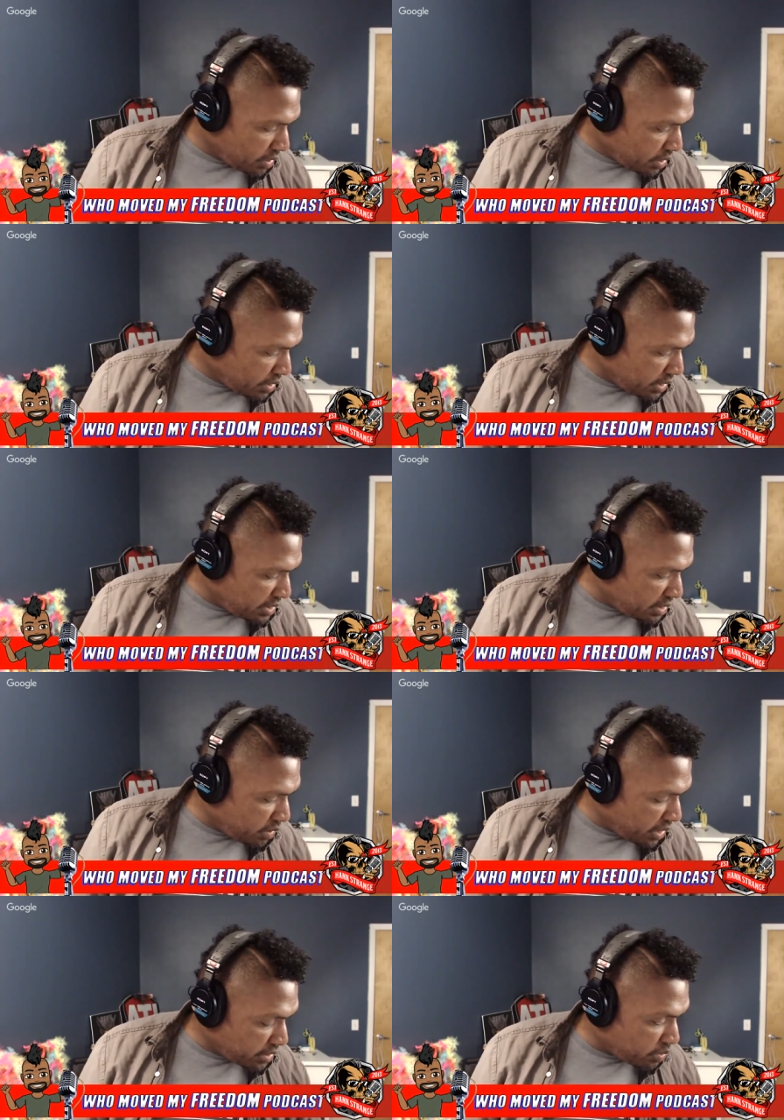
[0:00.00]
Let's see
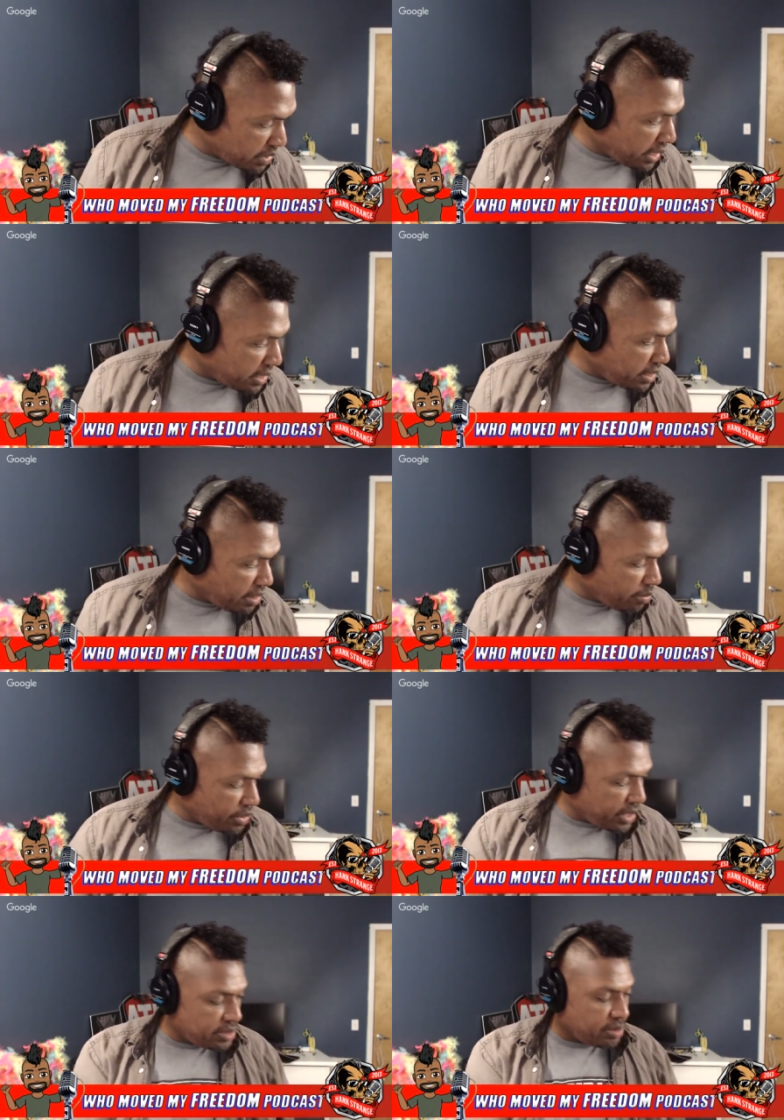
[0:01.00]
what else we got in here.
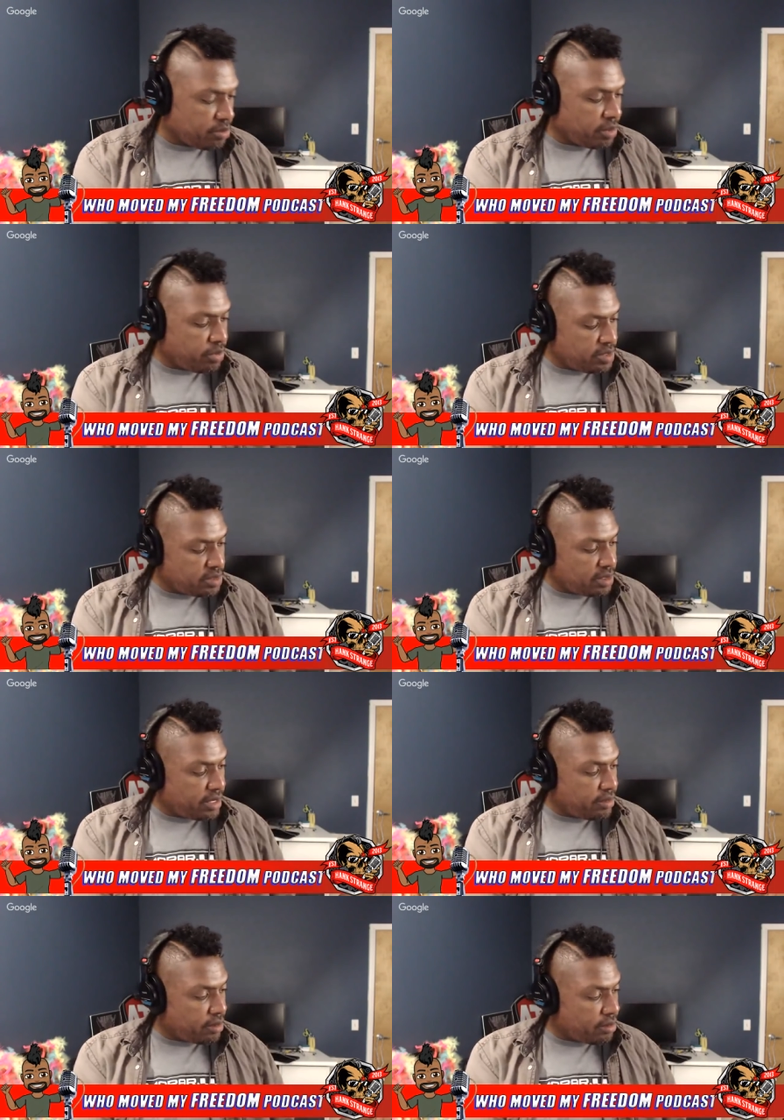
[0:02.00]
Pull out some big piece of
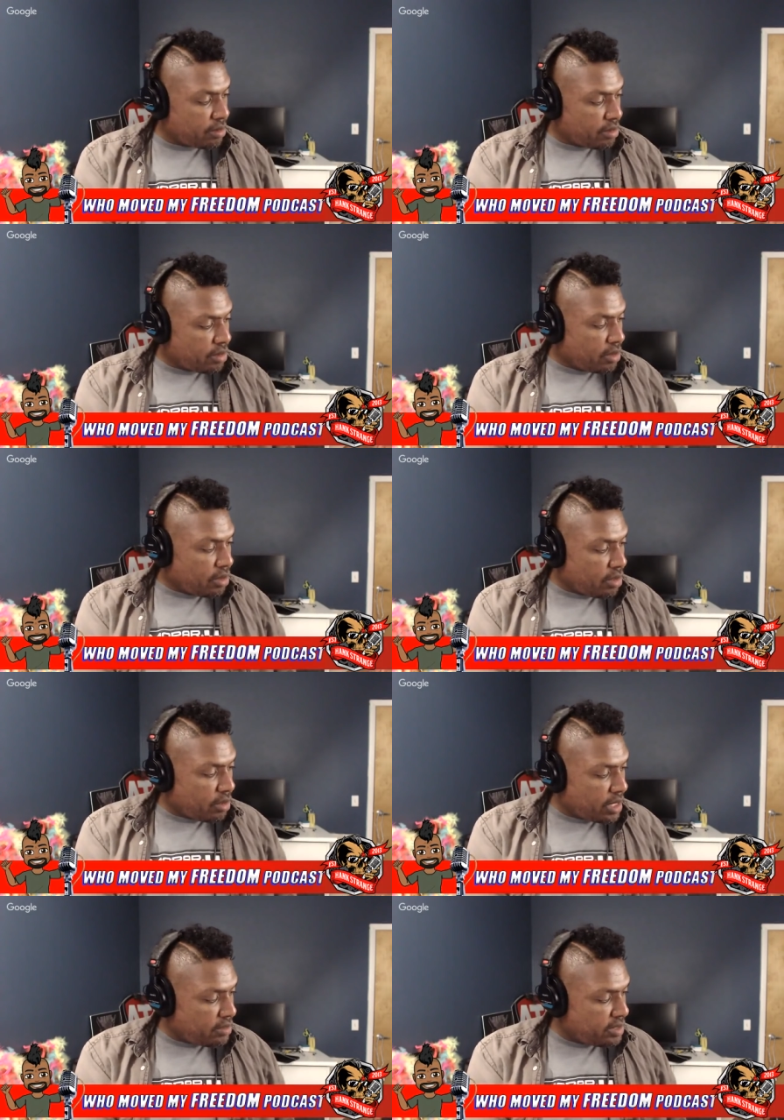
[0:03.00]
leather.
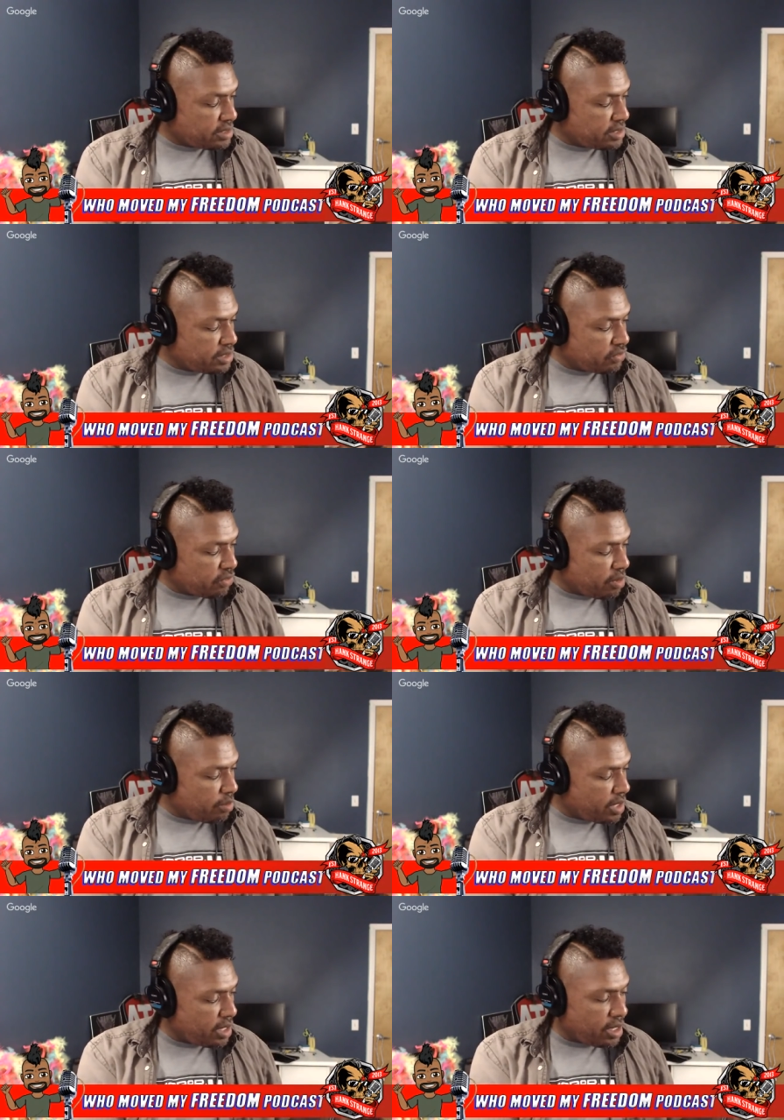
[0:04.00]
Okay, this is
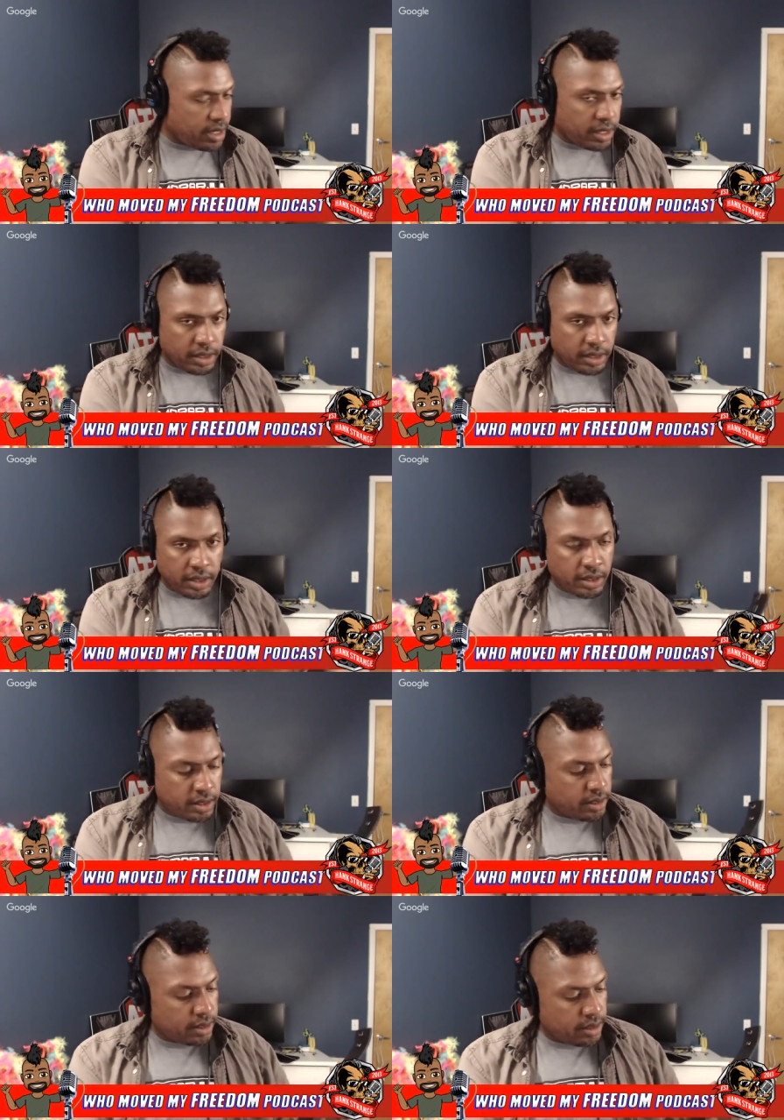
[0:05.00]
from uh
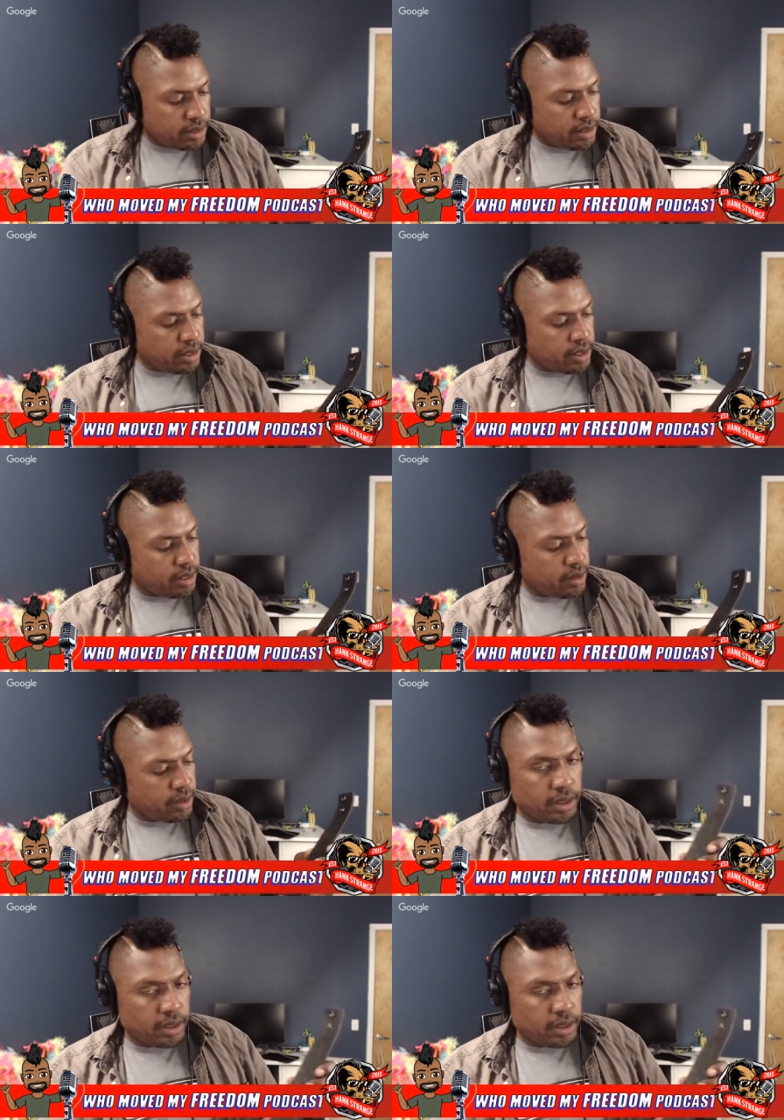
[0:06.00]
there you go.